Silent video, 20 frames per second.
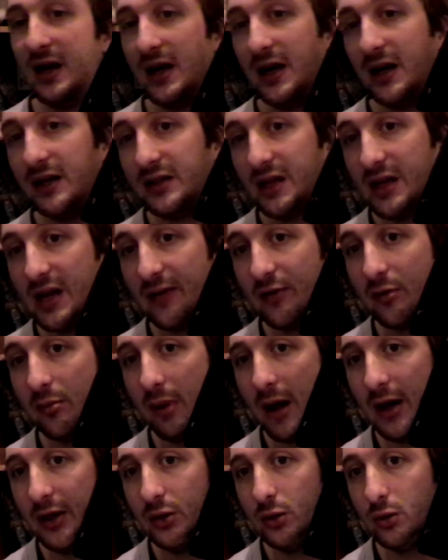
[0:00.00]
It didn't have a
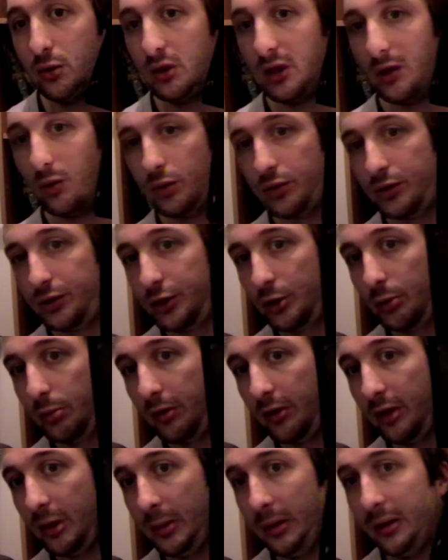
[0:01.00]
manual. I wasn't too
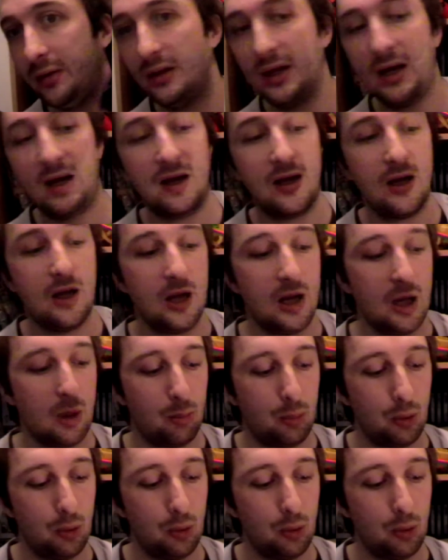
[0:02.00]
bothered about that.